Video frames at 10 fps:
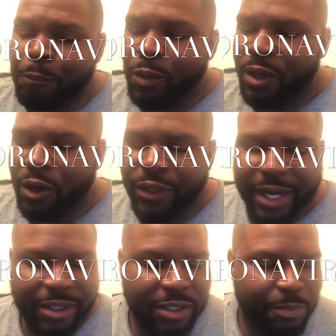you know,
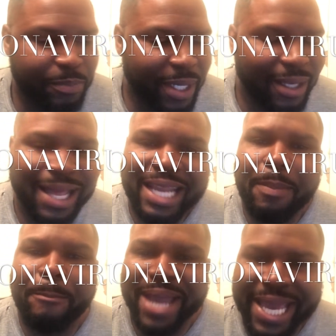there's been a lot
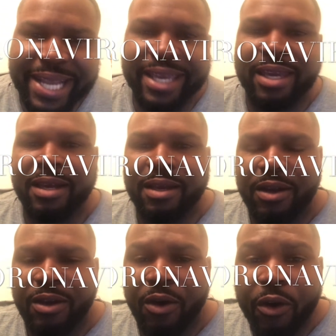of panic
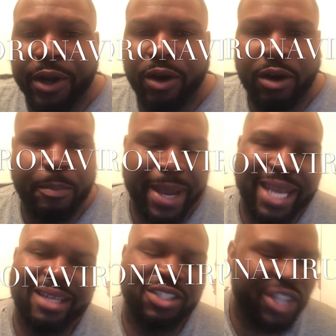going on,
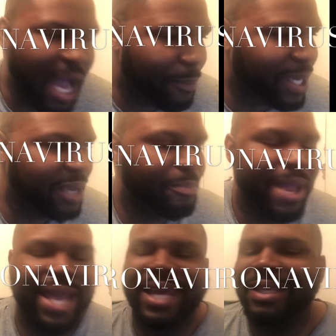panic shopping,
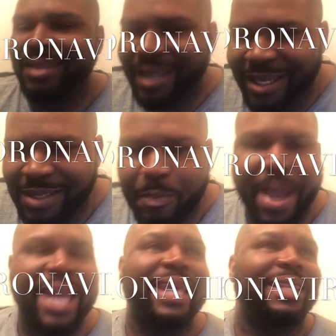panic this,
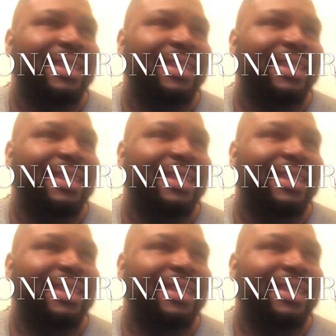panic